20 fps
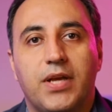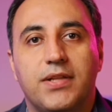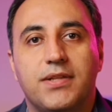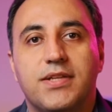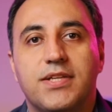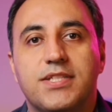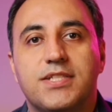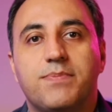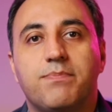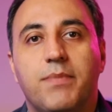
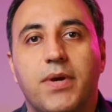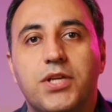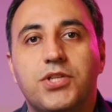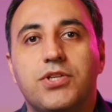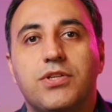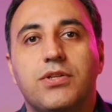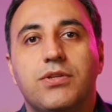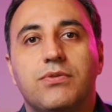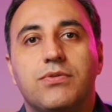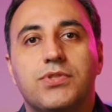This
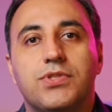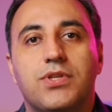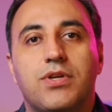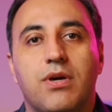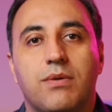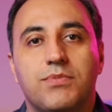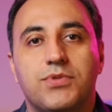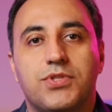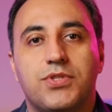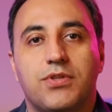major news
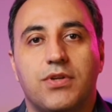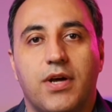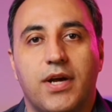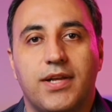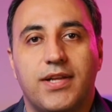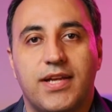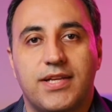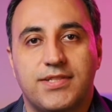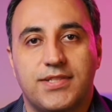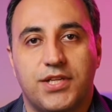comes
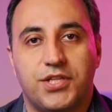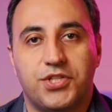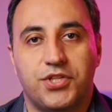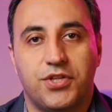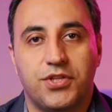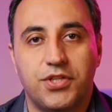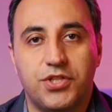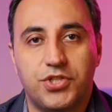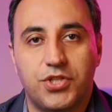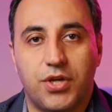tonight as
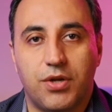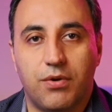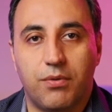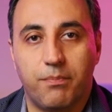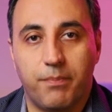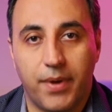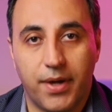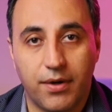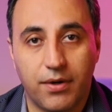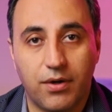Attorney General
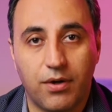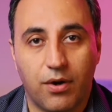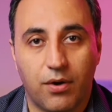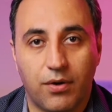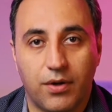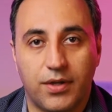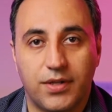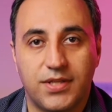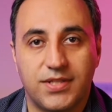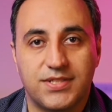Merrick
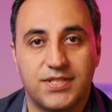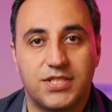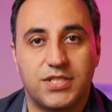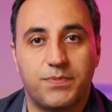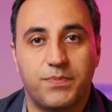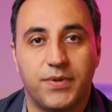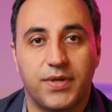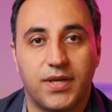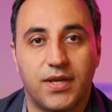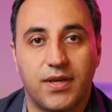Garland is
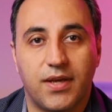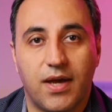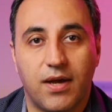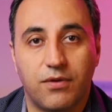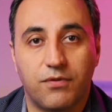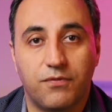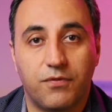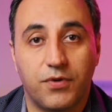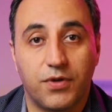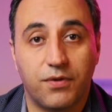speaking
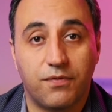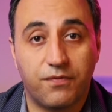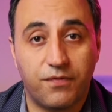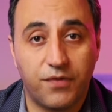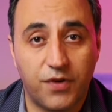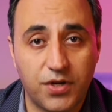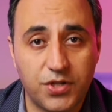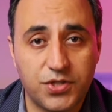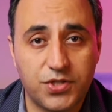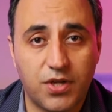out for the
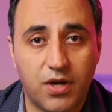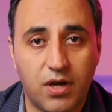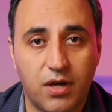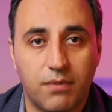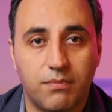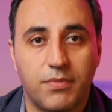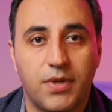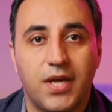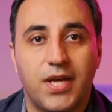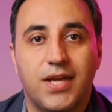first
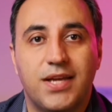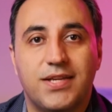time